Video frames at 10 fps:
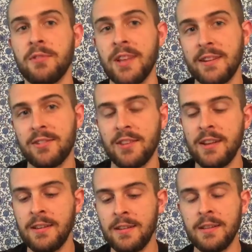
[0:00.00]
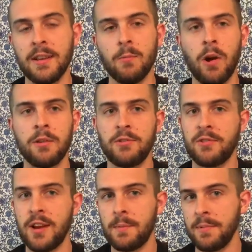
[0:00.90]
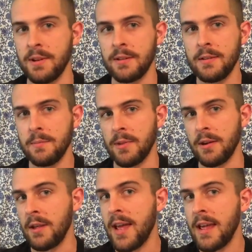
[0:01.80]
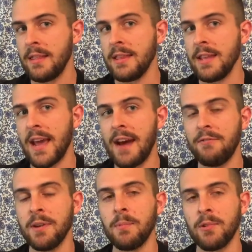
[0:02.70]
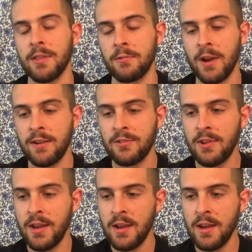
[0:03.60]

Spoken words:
was they extended the water stop at about the halfway point of the race.